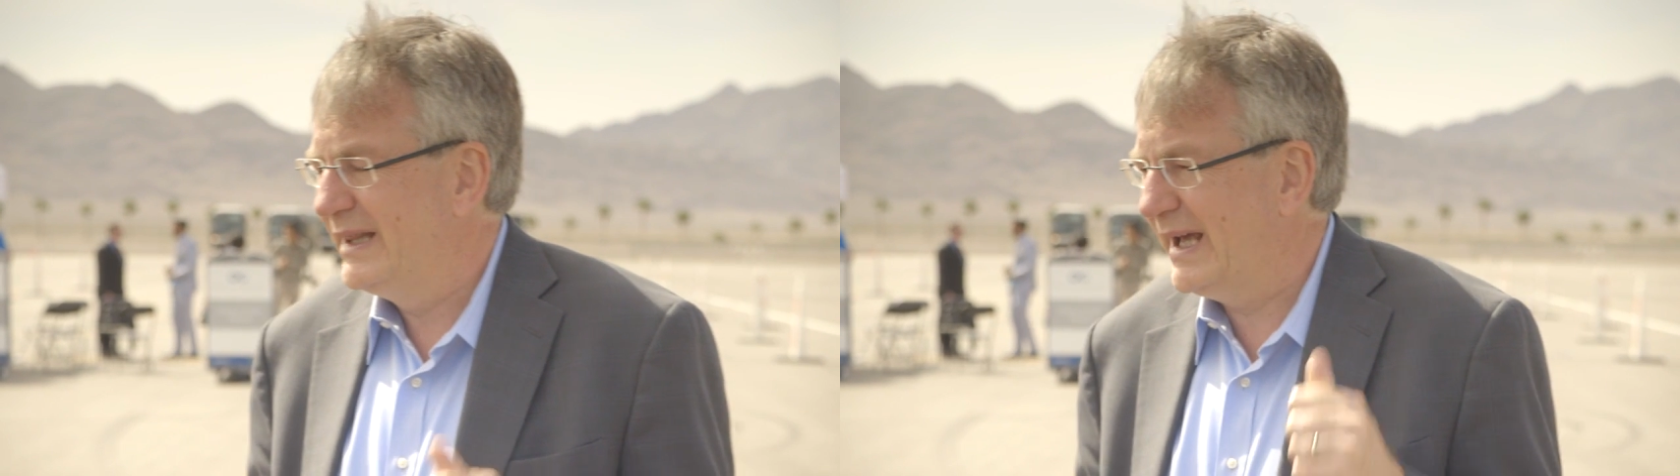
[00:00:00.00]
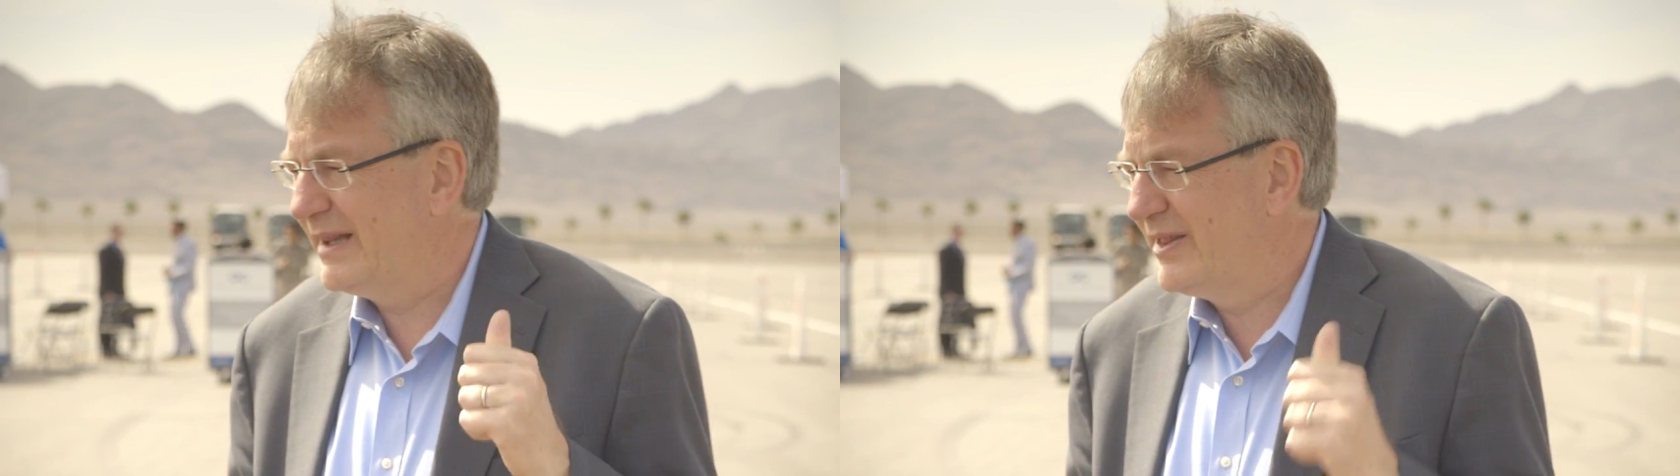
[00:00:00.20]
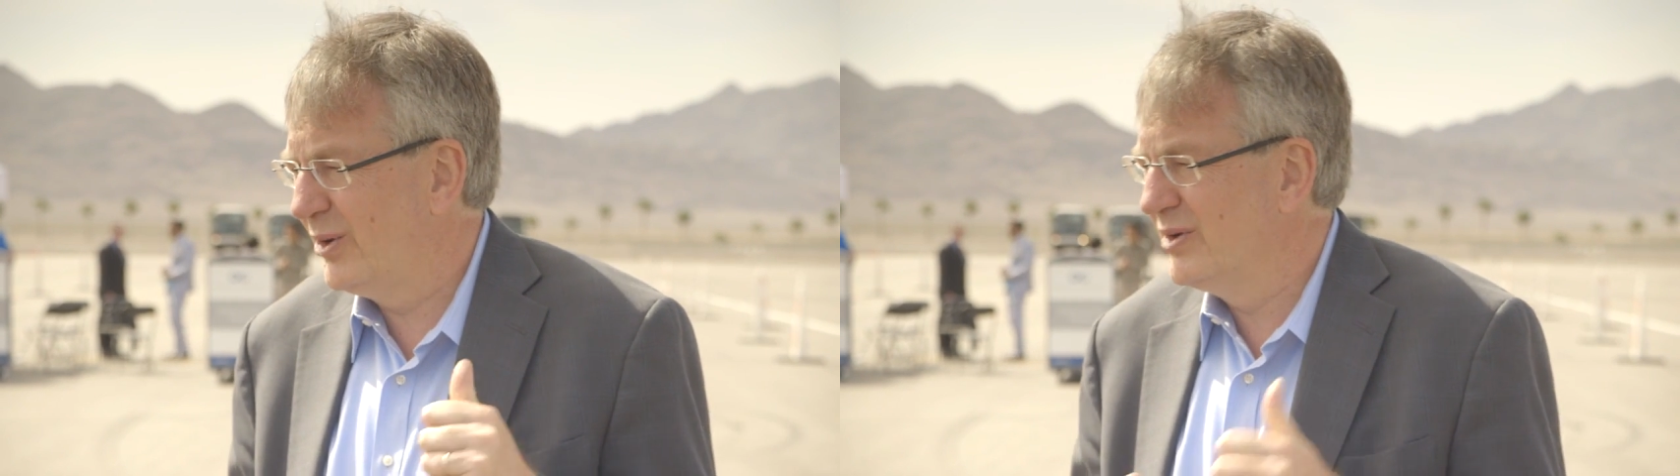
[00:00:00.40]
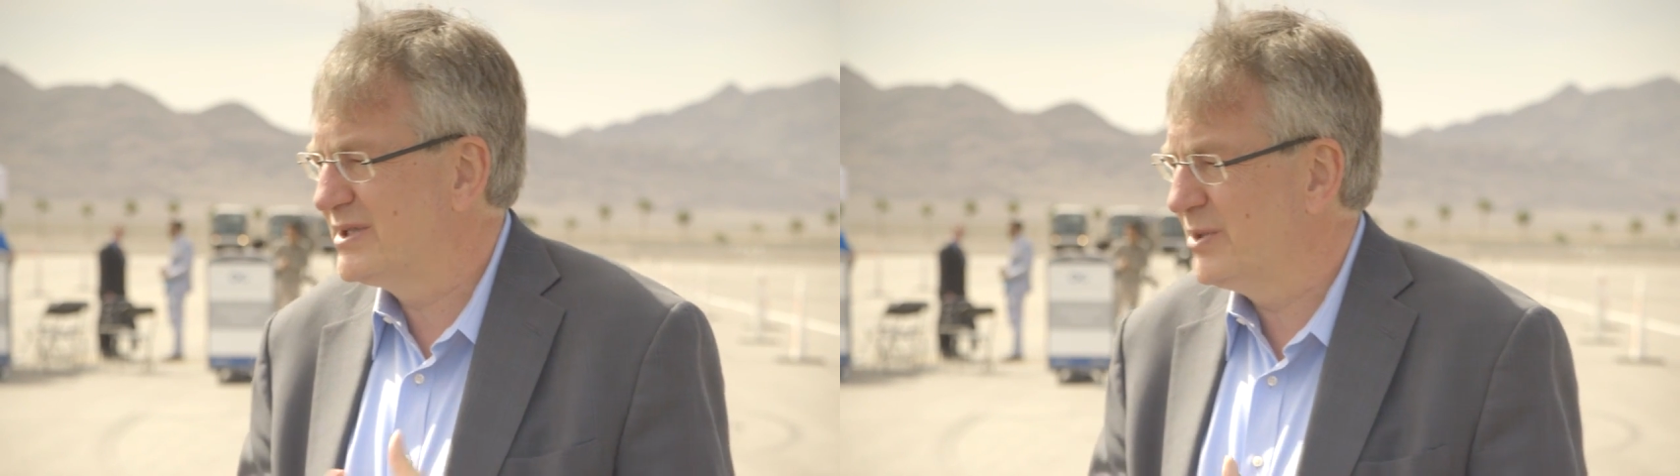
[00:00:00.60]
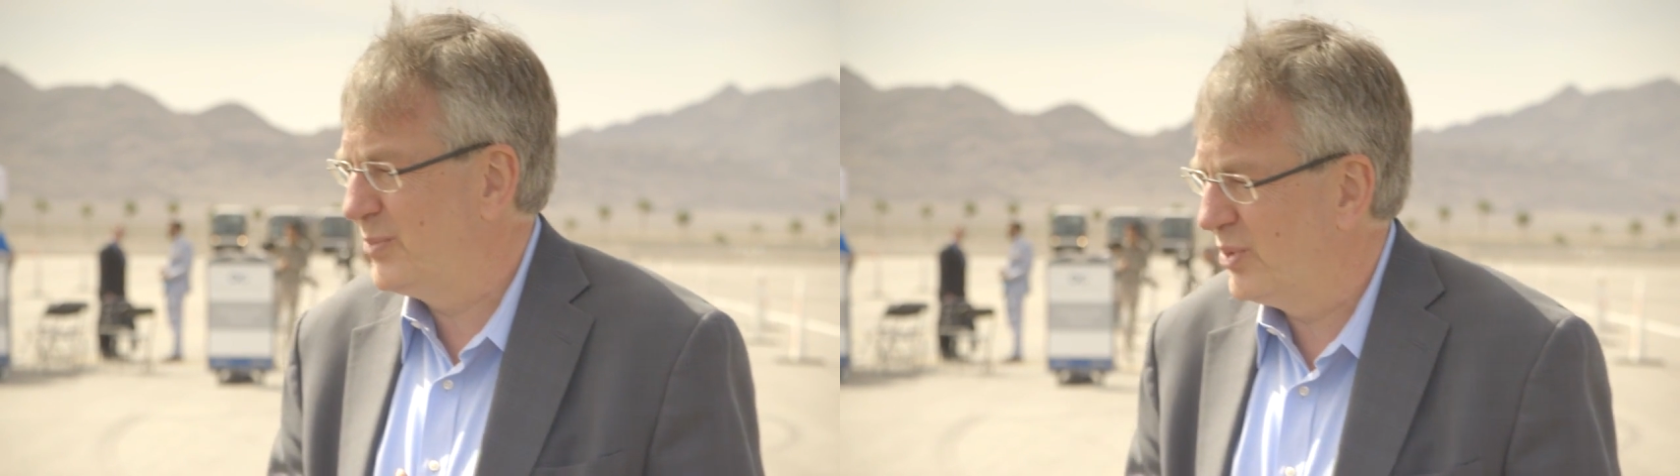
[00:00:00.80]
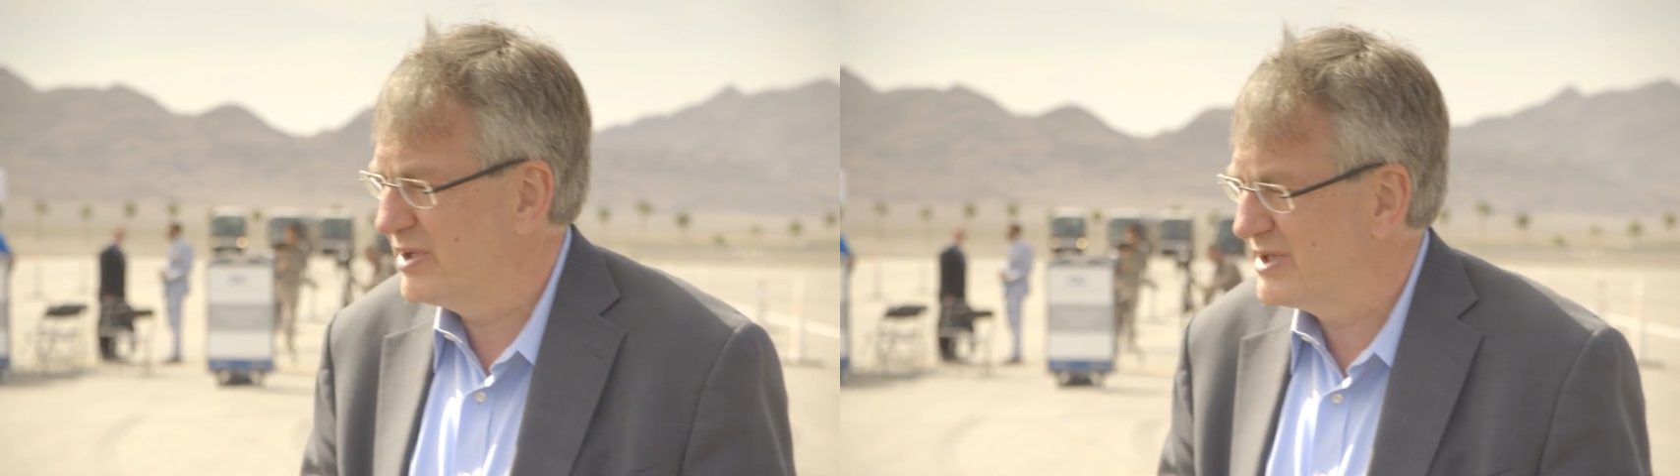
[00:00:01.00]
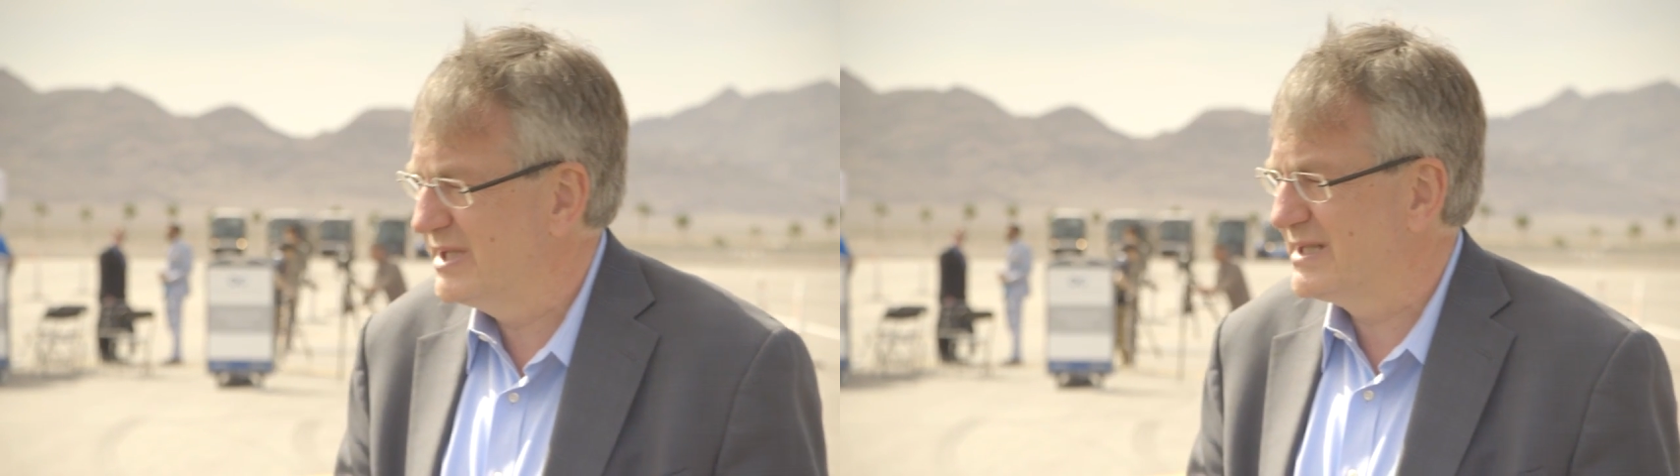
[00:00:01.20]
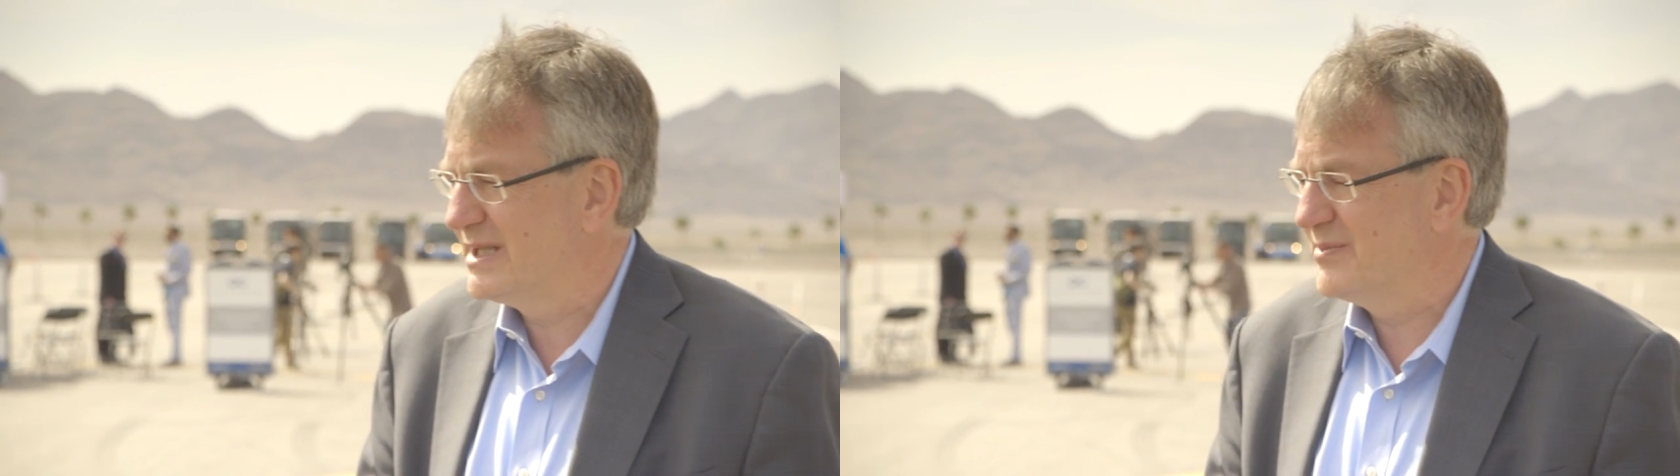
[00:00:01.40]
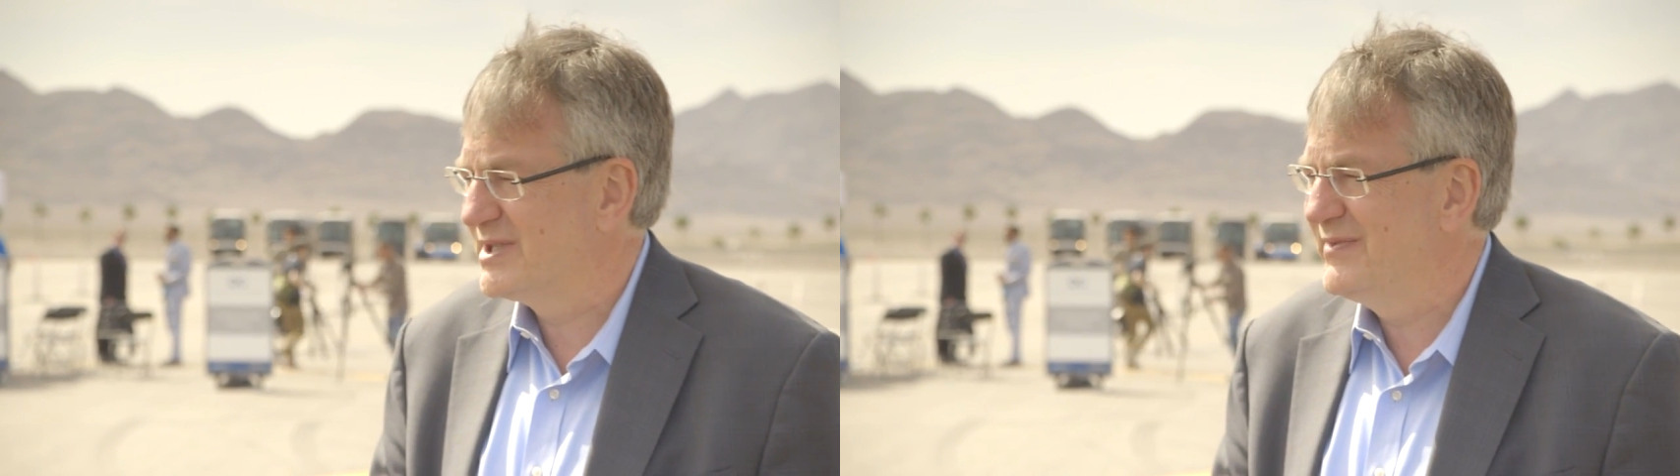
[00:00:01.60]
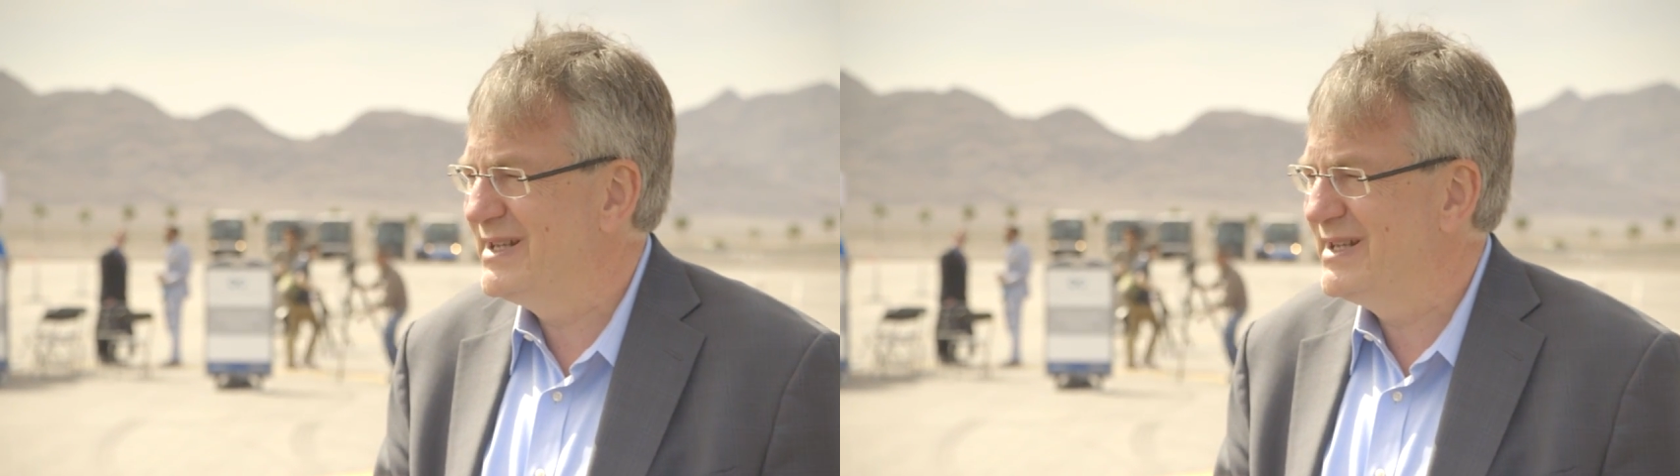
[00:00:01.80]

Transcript: that those support systems